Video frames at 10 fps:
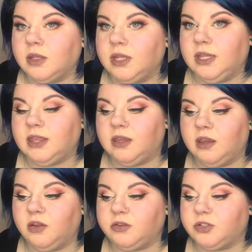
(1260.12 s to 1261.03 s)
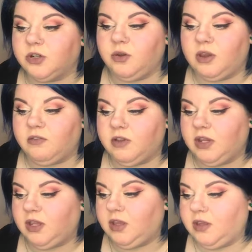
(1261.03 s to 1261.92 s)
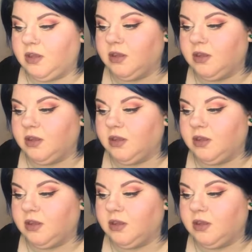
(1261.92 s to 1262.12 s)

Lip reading: anything else, or you have any